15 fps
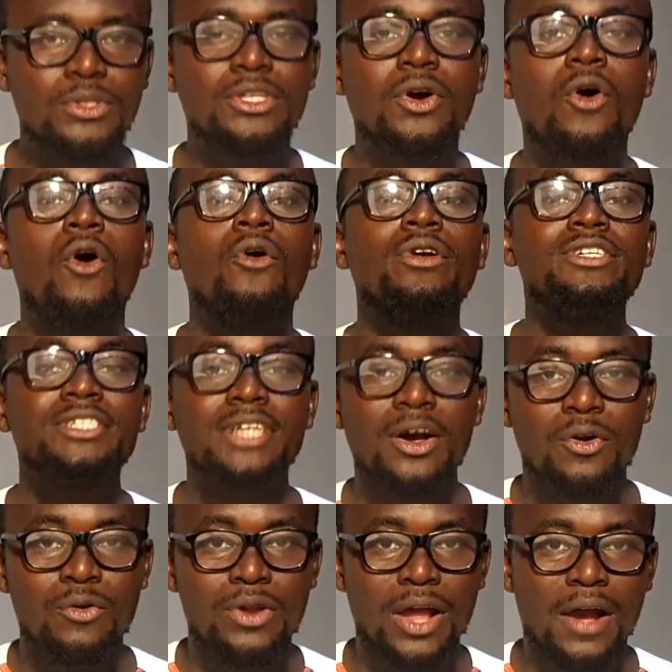with the original
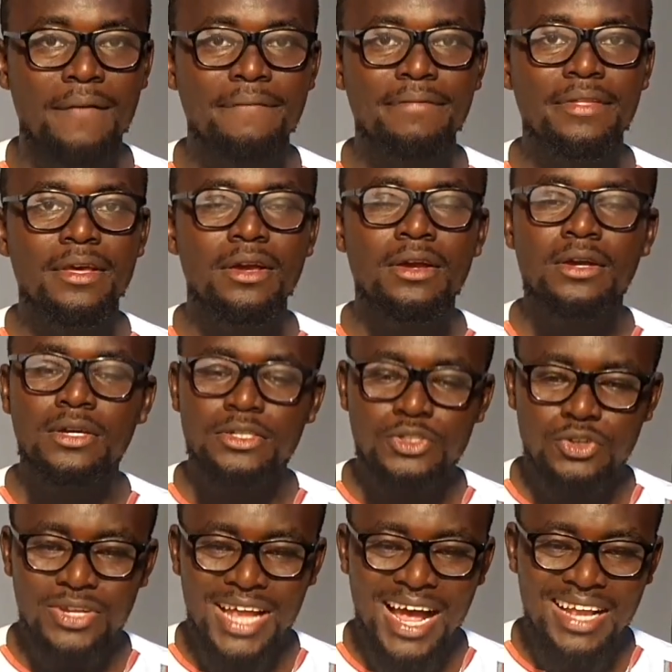owner.
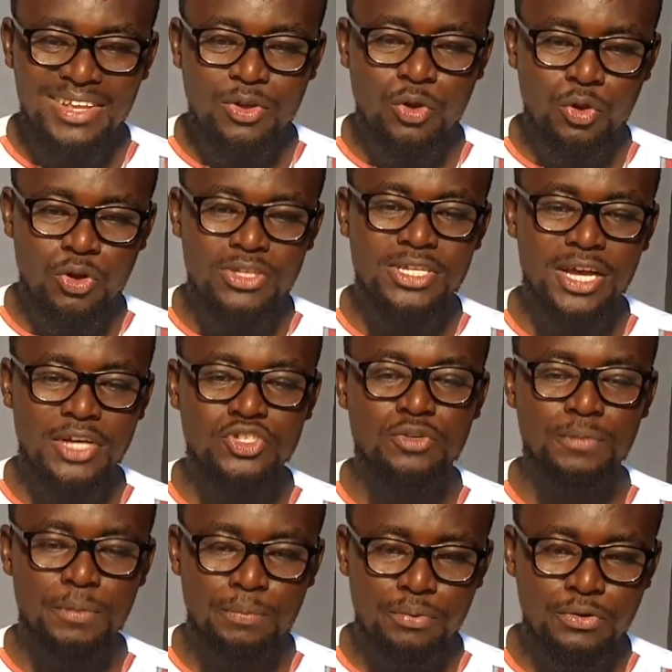So that clause has to
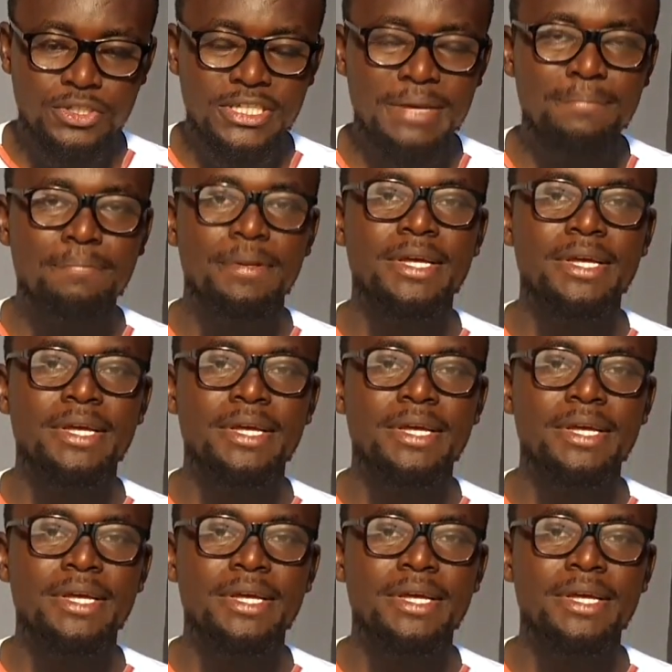be put in